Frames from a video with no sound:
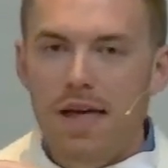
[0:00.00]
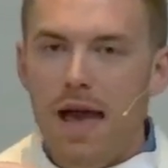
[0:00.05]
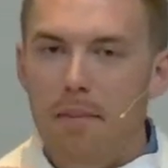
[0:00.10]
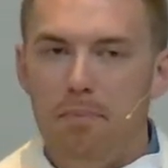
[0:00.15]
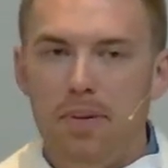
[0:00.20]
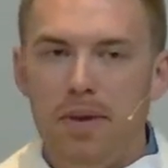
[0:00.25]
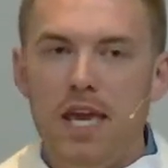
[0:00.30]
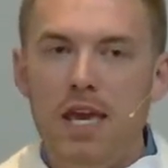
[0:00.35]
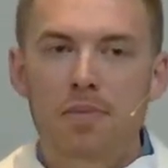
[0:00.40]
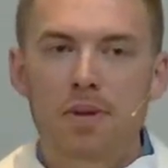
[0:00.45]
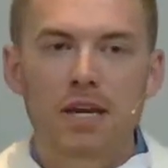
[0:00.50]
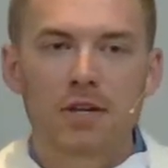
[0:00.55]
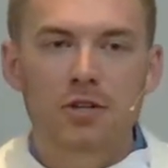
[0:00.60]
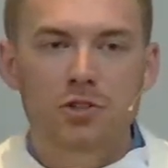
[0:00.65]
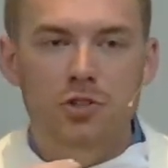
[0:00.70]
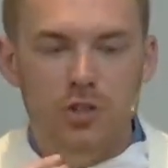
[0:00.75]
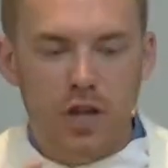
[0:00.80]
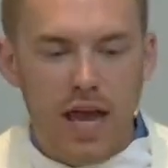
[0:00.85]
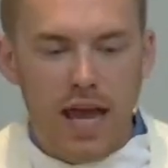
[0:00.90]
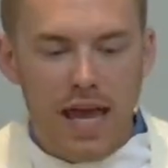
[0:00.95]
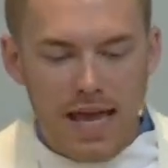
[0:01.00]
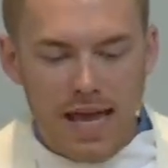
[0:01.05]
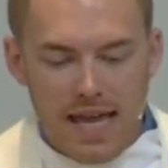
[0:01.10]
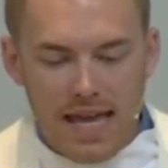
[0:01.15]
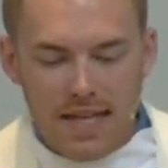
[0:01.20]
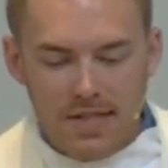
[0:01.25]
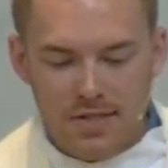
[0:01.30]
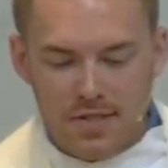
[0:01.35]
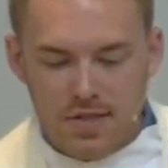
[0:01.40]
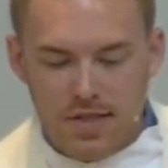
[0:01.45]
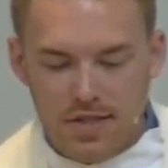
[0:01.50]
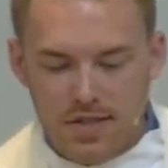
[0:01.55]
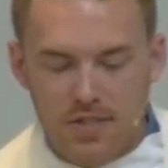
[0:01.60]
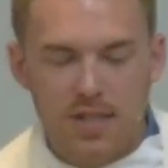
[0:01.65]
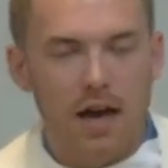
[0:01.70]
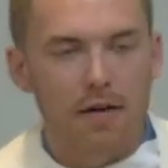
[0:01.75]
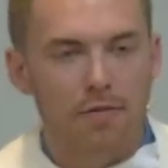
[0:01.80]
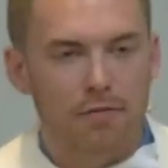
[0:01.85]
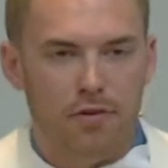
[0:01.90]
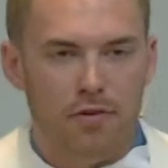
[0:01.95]
That PB&J is the
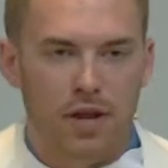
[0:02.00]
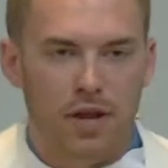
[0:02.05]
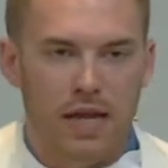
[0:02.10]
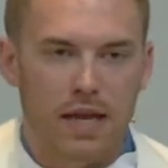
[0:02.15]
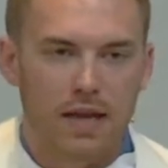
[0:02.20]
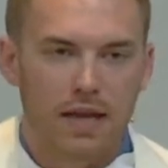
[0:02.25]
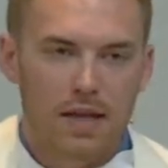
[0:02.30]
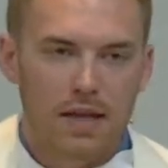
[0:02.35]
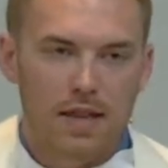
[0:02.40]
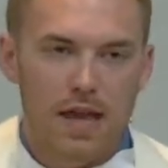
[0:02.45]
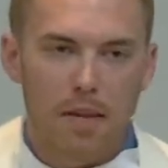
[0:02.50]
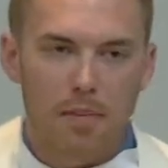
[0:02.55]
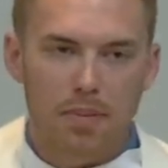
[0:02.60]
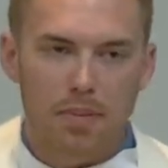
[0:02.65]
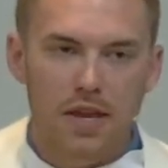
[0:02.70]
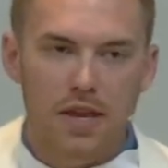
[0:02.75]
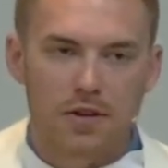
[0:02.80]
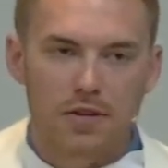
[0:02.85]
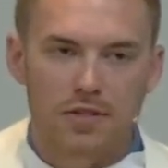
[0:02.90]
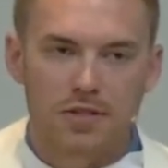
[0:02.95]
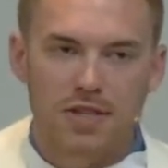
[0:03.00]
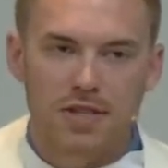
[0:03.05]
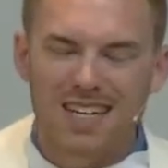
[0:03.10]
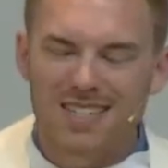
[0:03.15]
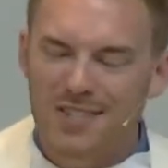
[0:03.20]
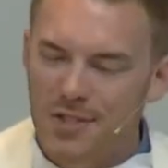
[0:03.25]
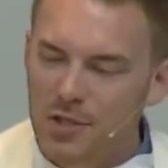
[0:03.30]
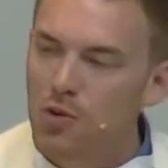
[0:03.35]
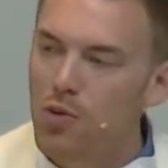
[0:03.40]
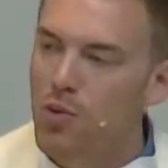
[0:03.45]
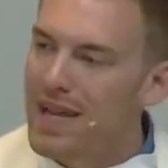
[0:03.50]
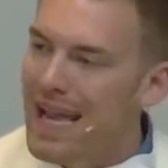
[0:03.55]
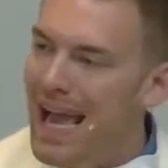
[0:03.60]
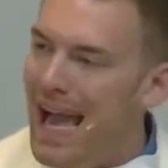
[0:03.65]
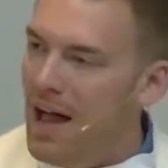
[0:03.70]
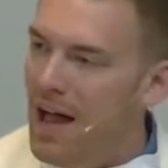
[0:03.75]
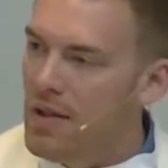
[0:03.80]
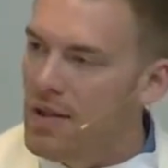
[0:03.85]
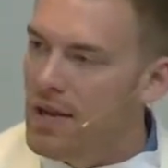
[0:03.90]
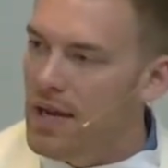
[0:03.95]
suffering that Peter says the
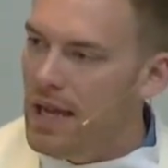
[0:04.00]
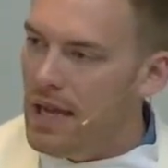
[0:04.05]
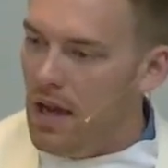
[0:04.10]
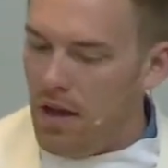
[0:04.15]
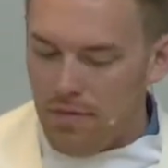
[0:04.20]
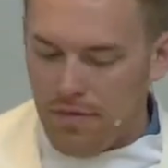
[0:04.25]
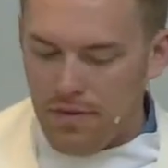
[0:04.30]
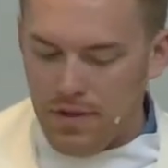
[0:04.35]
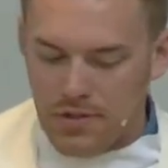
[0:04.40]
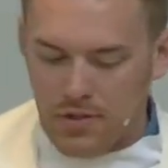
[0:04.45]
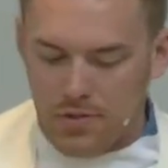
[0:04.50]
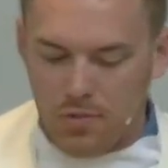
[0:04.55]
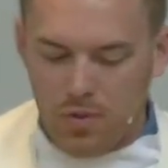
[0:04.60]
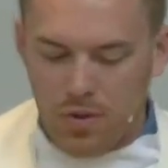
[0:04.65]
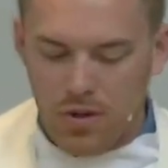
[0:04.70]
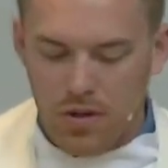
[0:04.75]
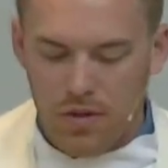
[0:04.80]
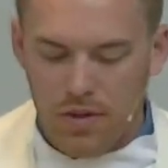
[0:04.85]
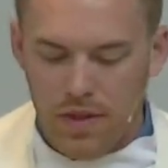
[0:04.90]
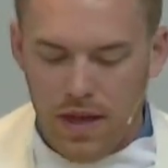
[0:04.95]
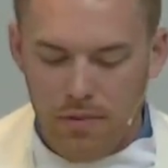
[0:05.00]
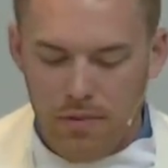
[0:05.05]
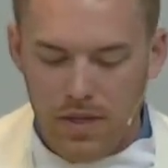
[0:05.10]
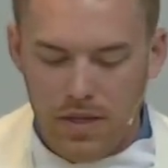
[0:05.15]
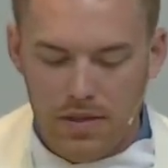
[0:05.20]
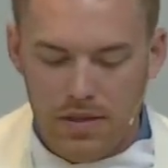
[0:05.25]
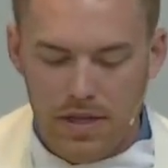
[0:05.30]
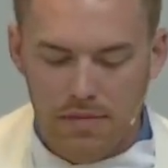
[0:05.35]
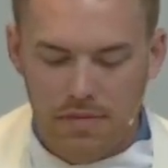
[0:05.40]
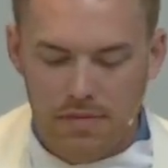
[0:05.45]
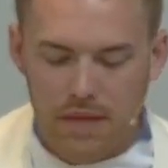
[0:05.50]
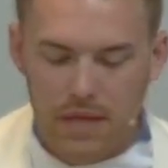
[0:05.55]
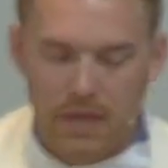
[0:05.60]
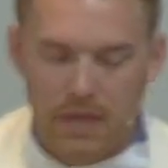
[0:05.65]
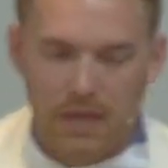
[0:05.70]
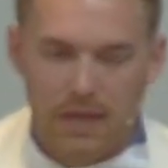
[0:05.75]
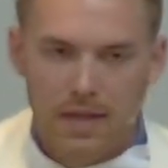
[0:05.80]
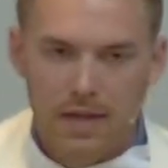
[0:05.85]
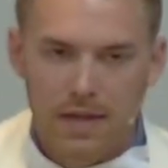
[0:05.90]
reality of this world that we live in.